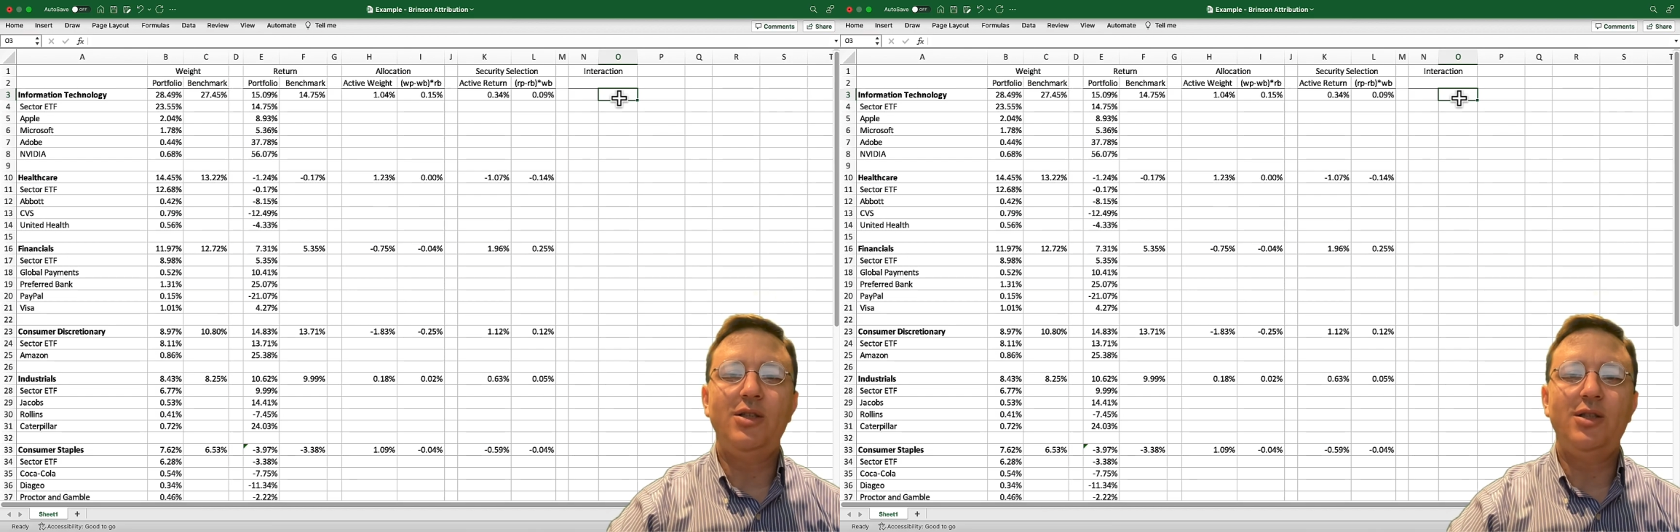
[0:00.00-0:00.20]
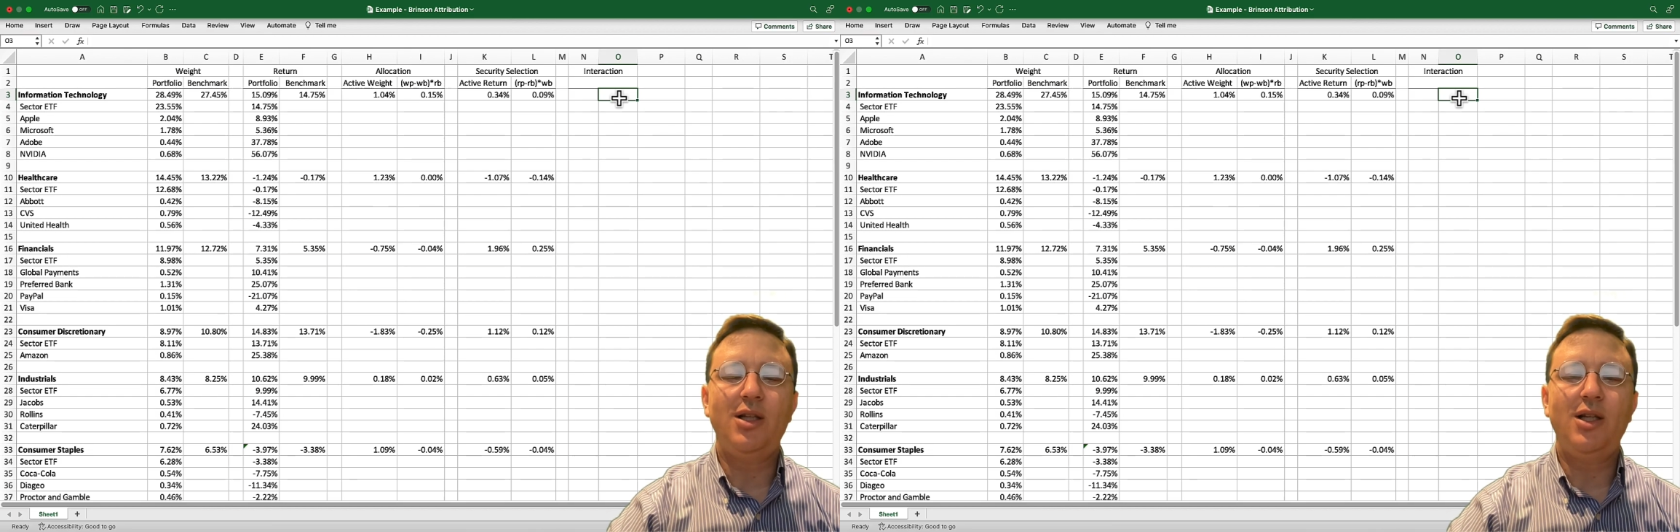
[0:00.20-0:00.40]

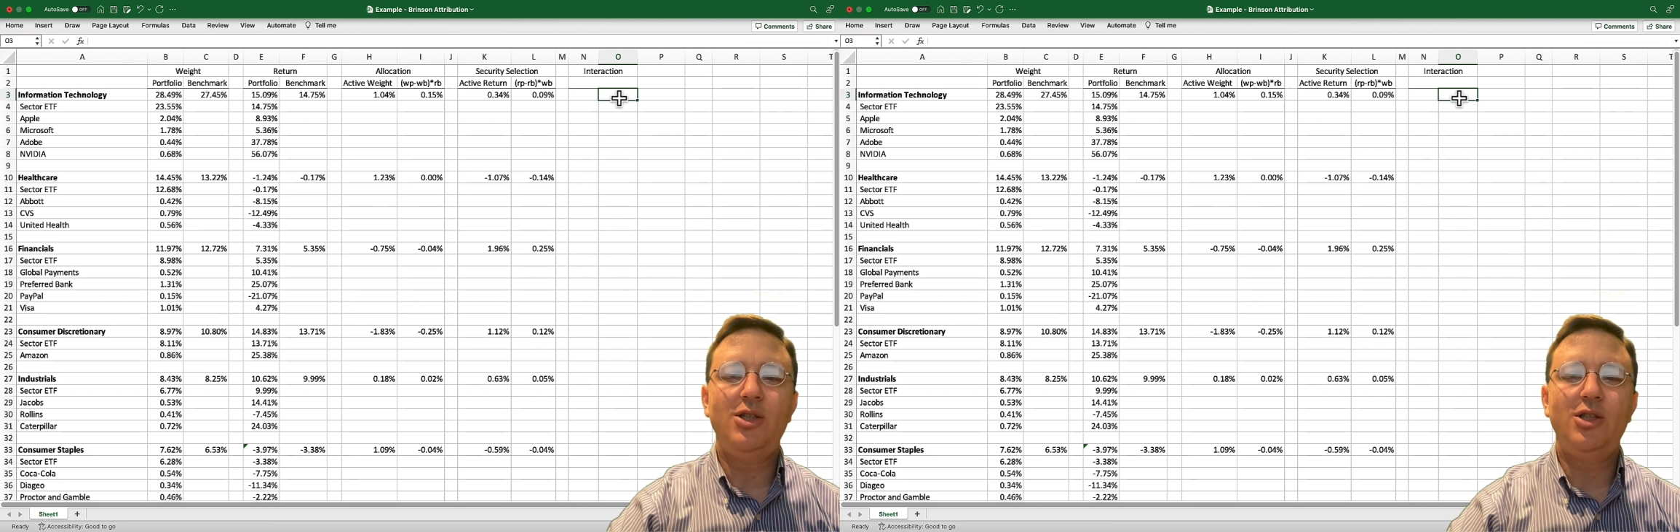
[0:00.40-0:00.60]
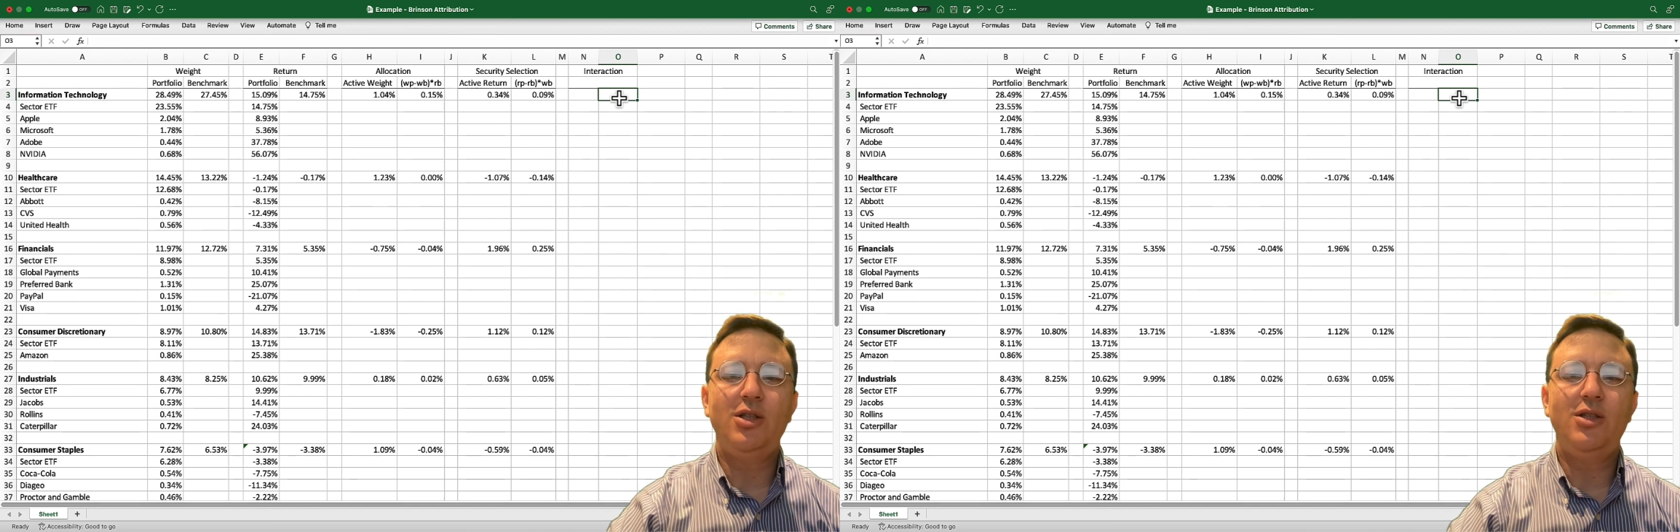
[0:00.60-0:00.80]

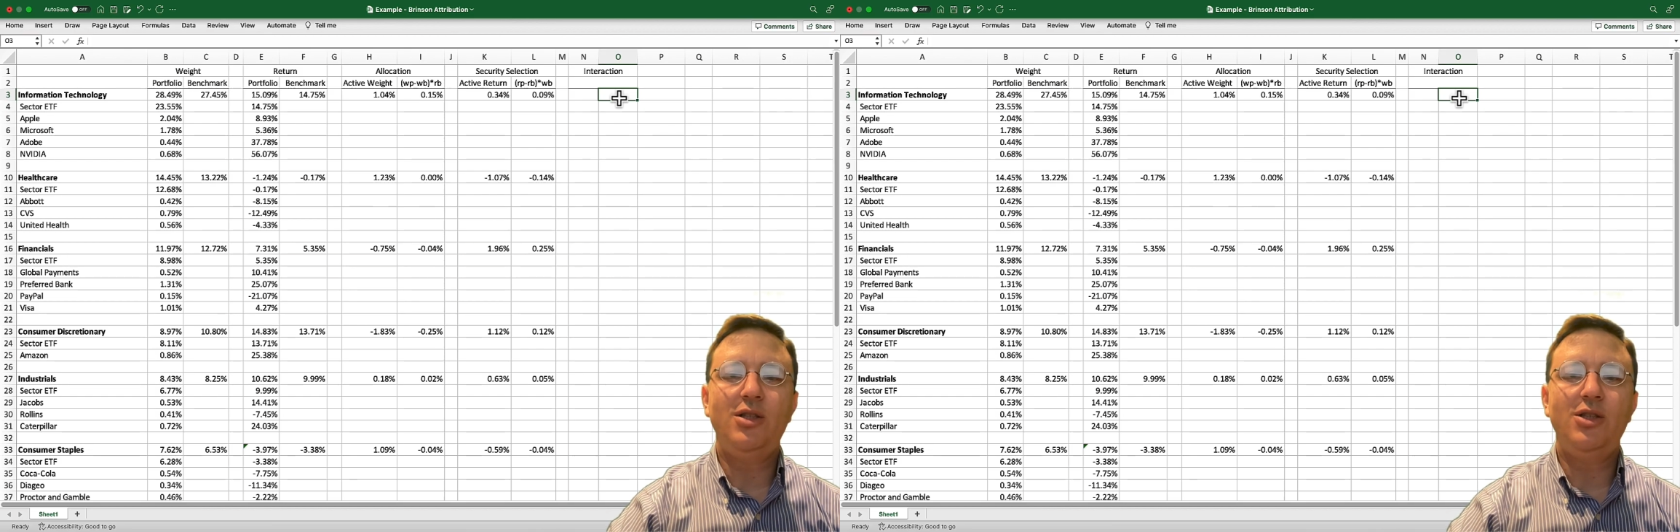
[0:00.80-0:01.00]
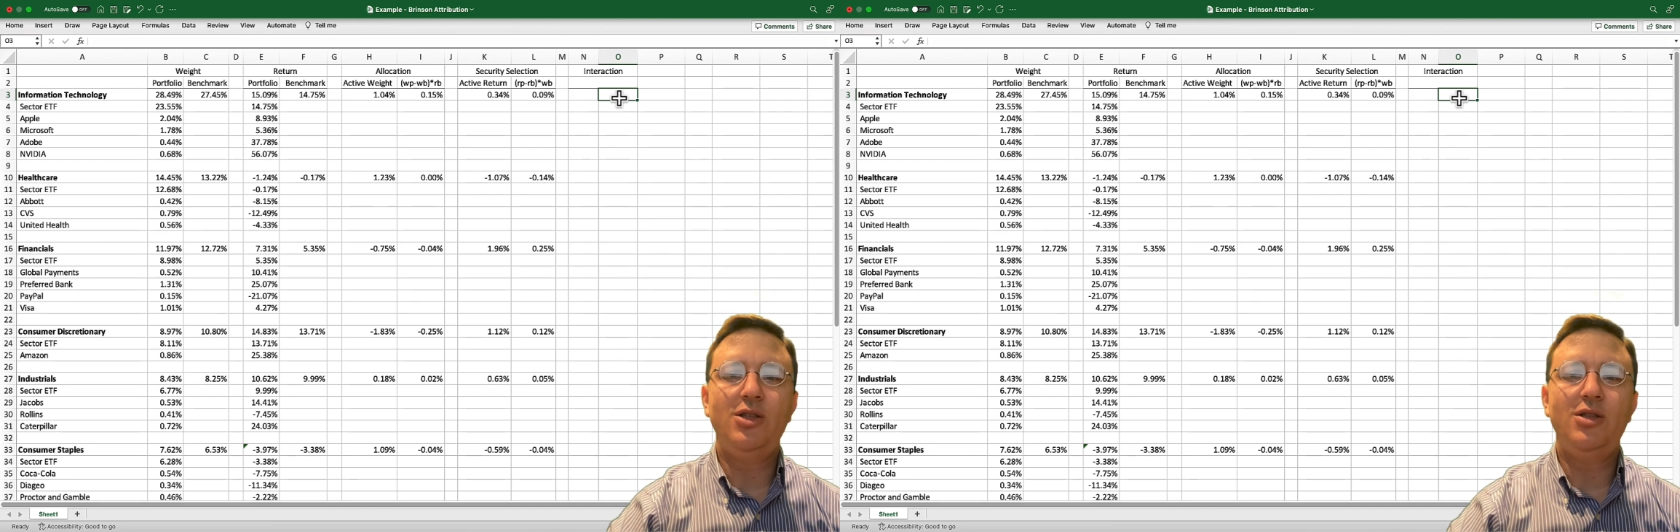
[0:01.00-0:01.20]
selection
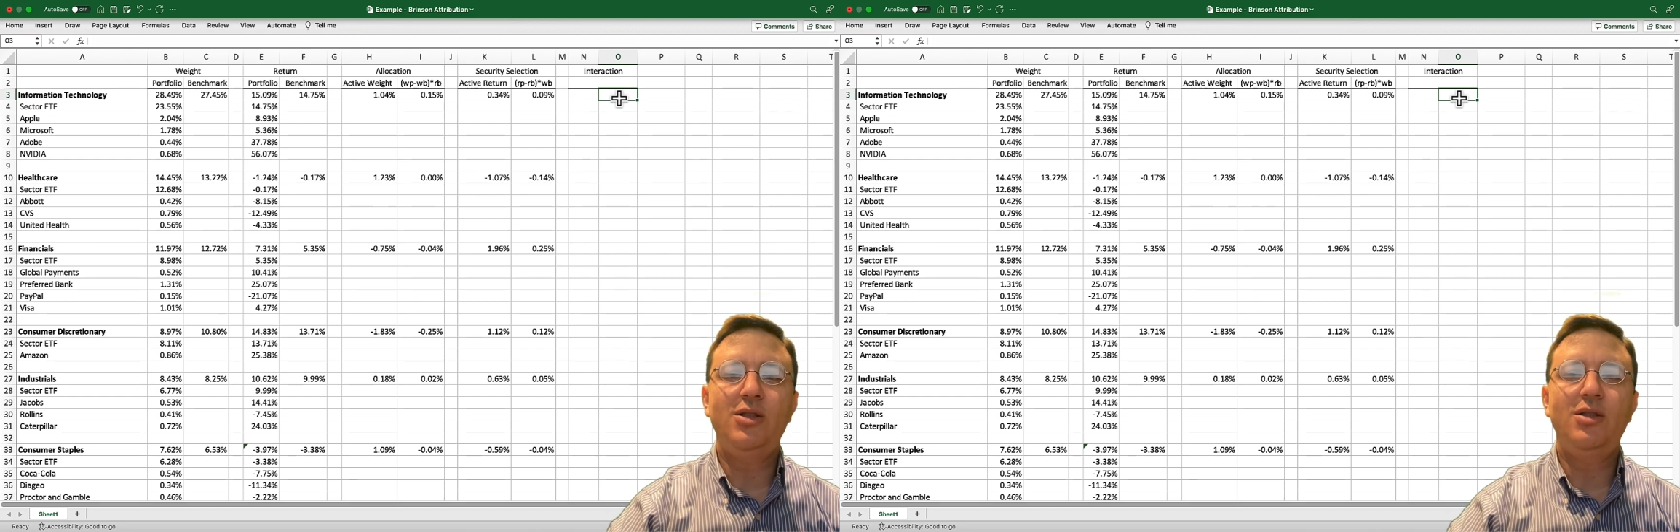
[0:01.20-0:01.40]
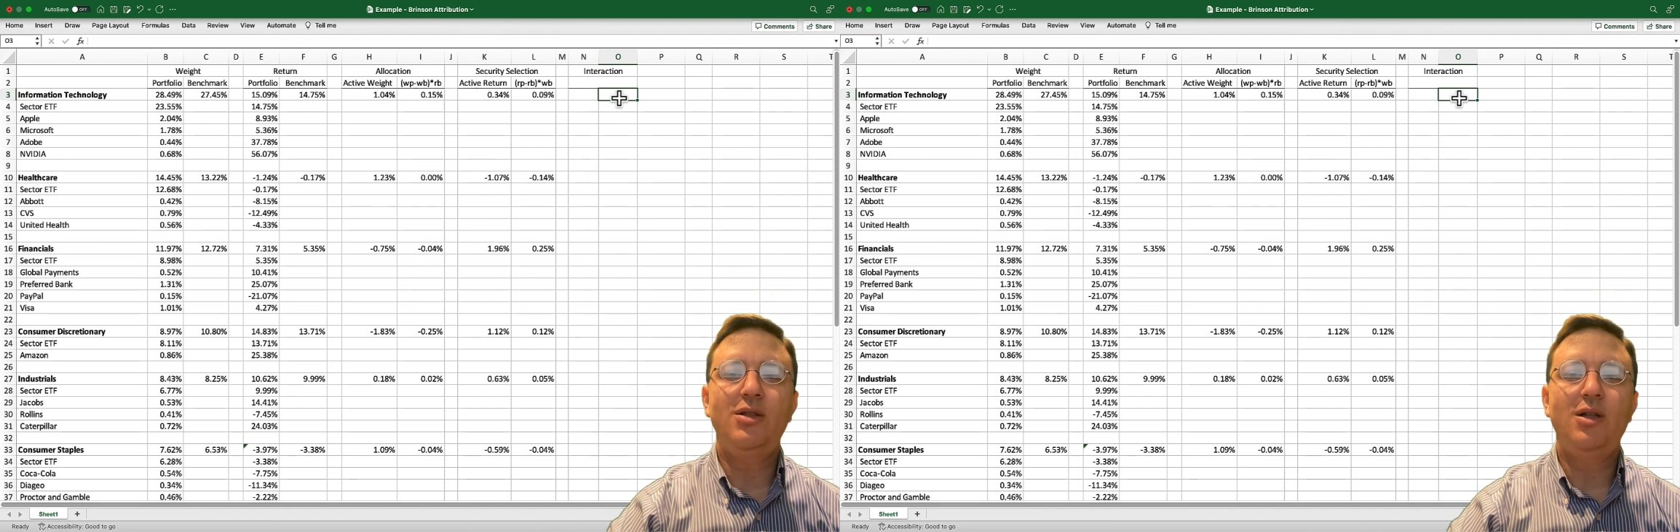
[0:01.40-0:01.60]
decisions.